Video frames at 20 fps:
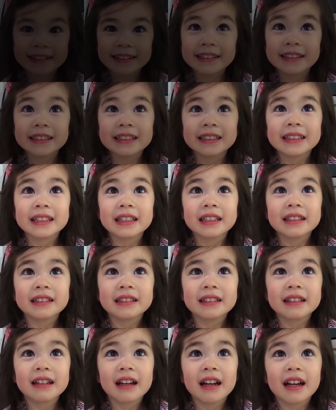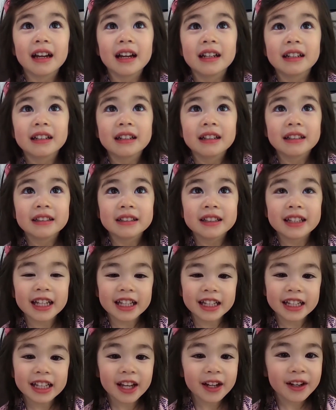Say. So, thank
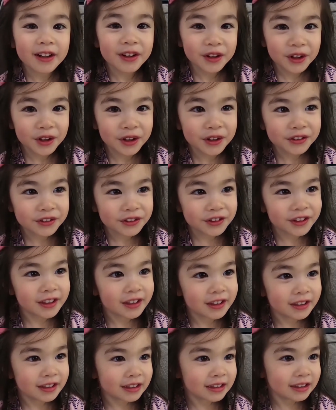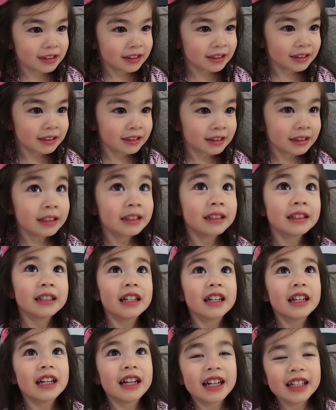you. Thank you. Say I
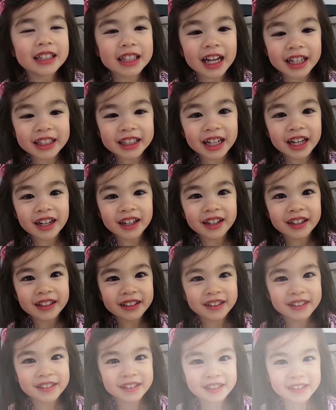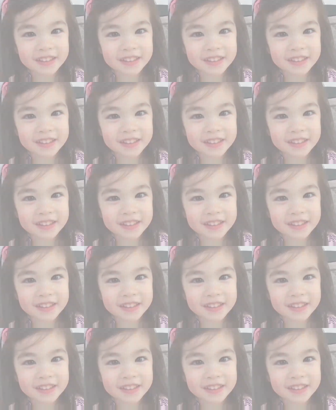love you. I love you.